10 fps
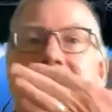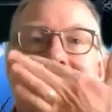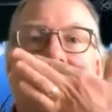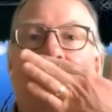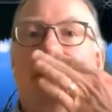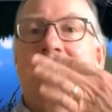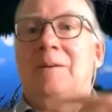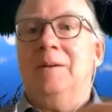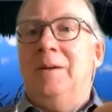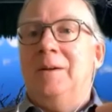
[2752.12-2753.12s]
that
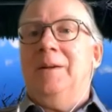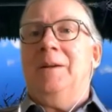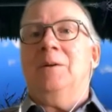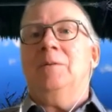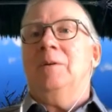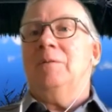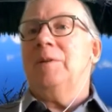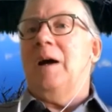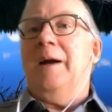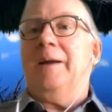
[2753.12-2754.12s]
can, you know,
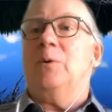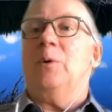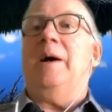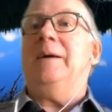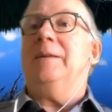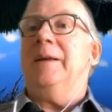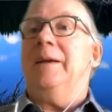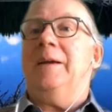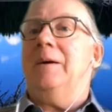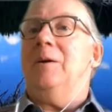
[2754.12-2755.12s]
fly
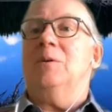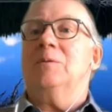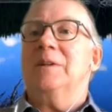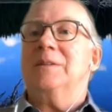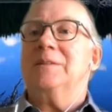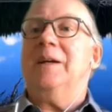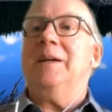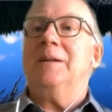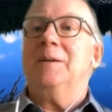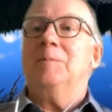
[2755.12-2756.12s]
quietly over a
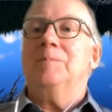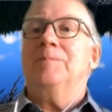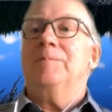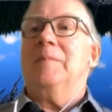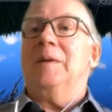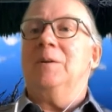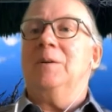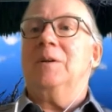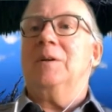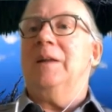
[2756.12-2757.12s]
site, you
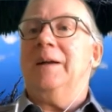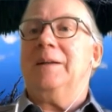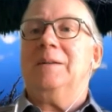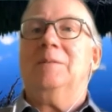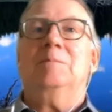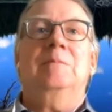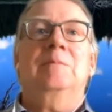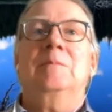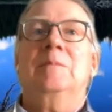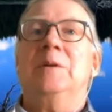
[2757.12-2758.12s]
know, collect,
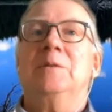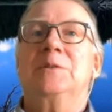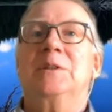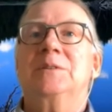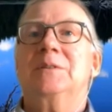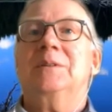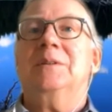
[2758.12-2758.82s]
you know, just